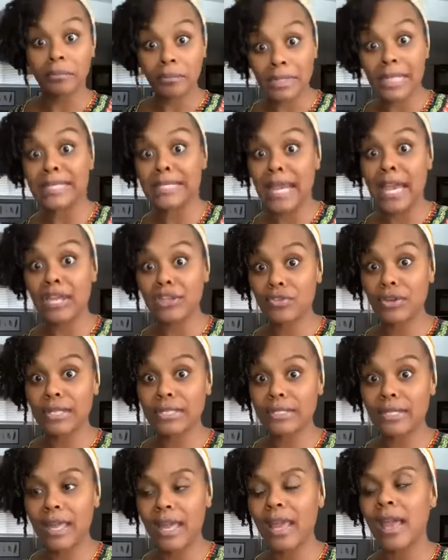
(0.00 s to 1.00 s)
That's how I address
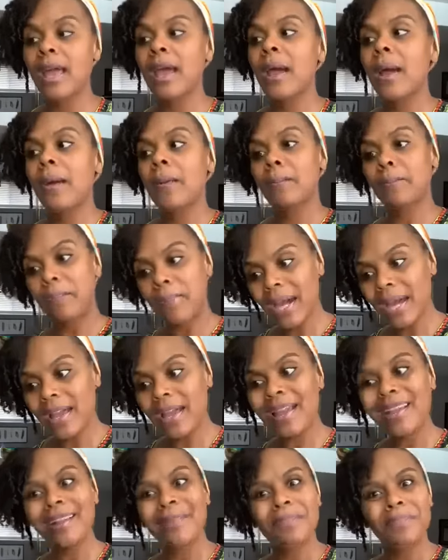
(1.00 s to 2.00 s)
that.
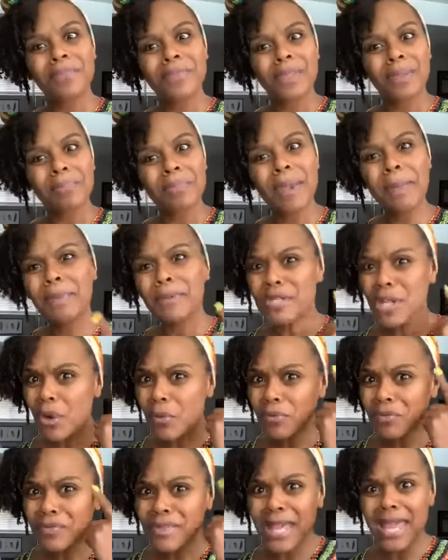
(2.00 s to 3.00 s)
But people
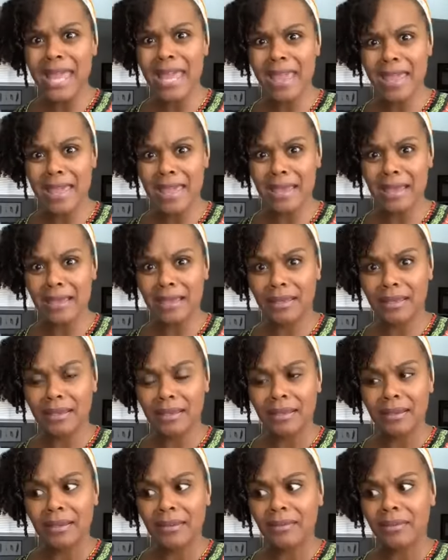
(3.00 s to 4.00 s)
don't think.
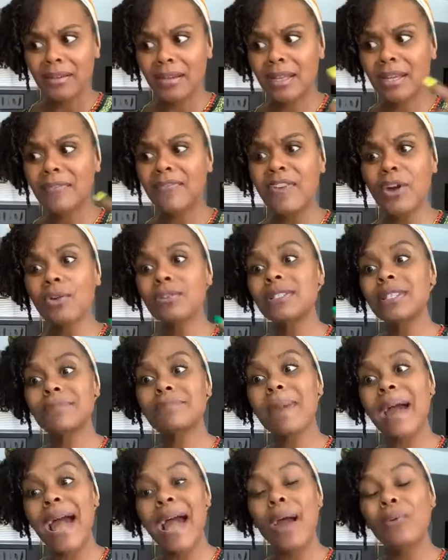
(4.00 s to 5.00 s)
Honey, folks is
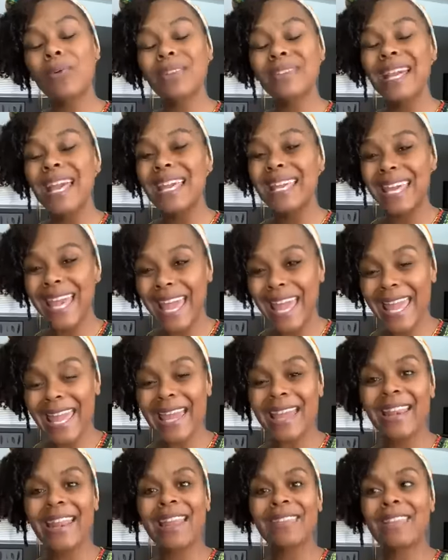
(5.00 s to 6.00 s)
buying what they
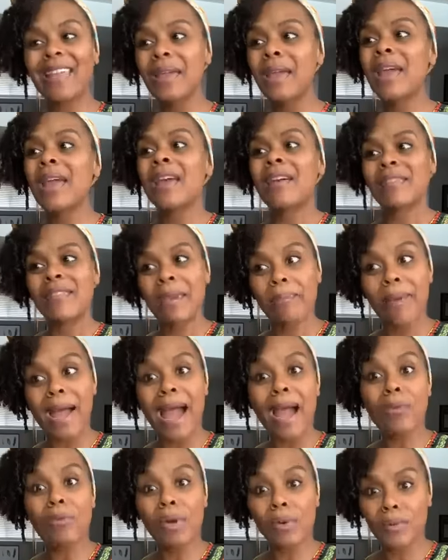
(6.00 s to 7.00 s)
can, and they
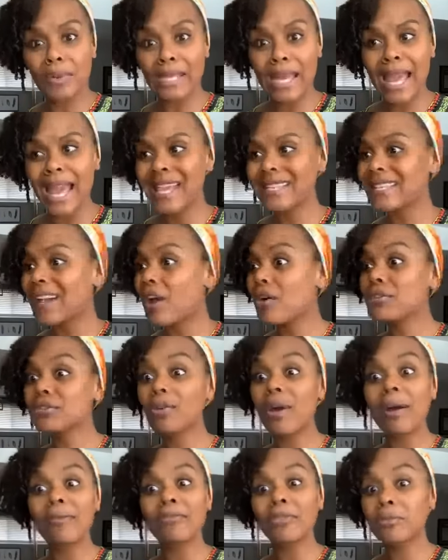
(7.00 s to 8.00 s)
buying what will last. Also,
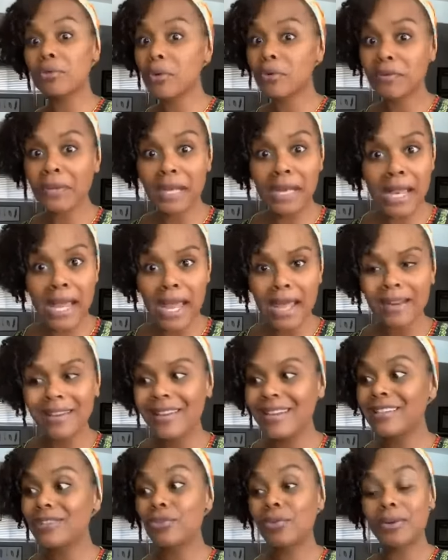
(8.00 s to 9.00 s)
I'm from North Carolina,
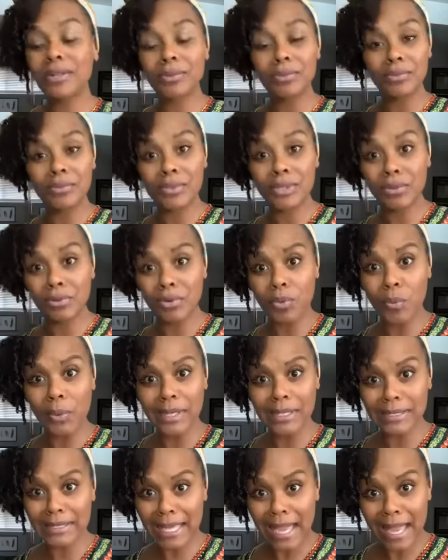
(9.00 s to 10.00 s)
honey, during the
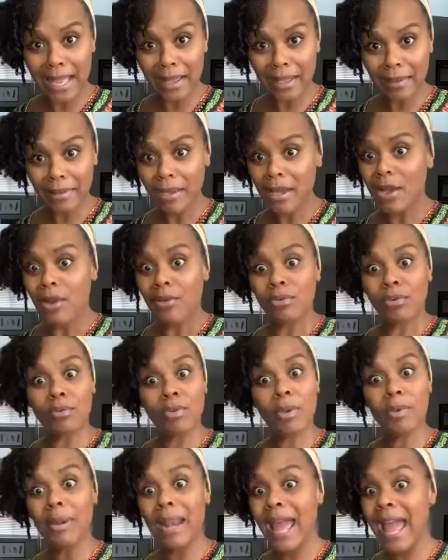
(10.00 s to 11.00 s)
wintertime, when
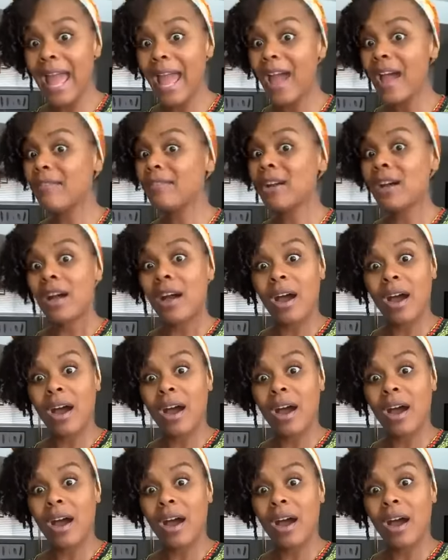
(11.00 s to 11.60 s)
we would have